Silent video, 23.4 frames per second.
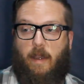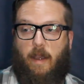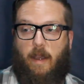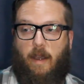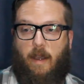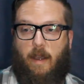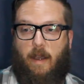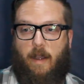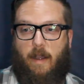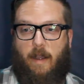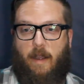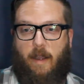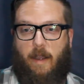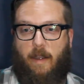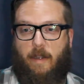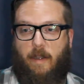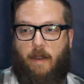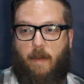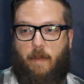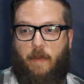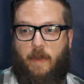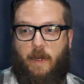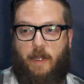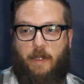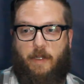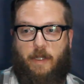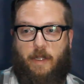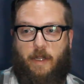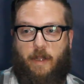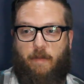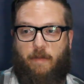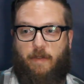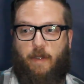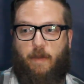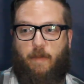A
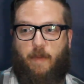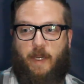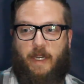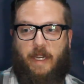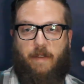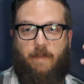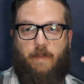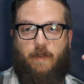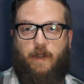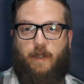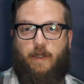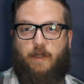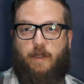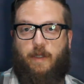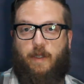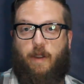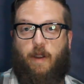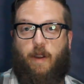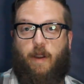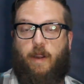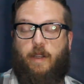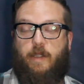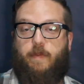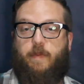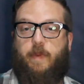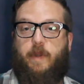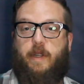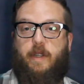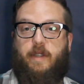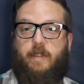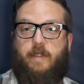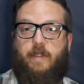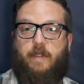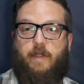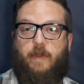combination of so many different cigar
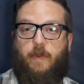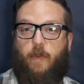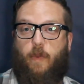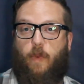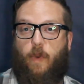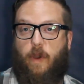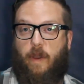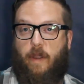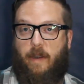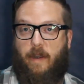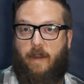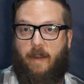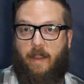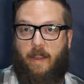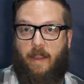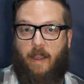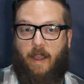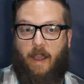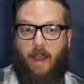experiences in one,